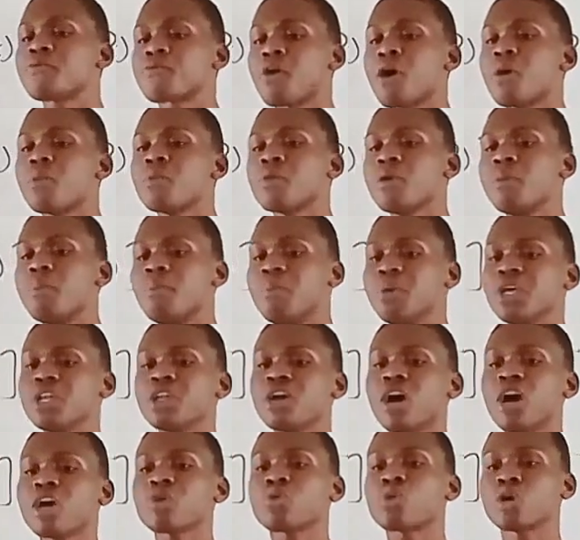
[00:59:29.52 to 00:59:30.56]
from B
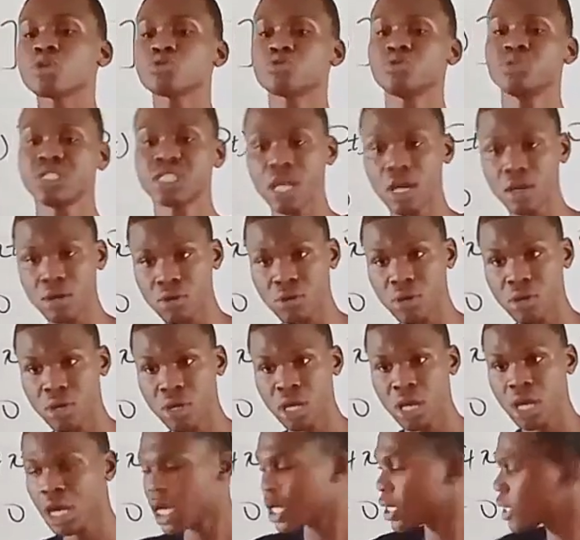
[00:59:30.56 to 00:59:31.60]
not equals to 0.
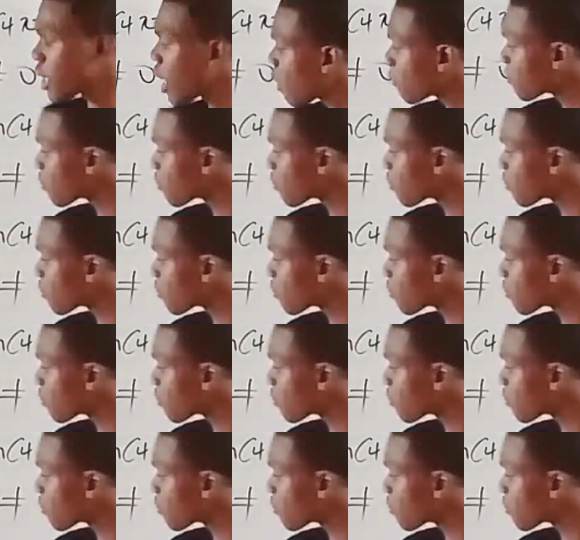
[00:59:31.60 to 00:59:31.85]
Now,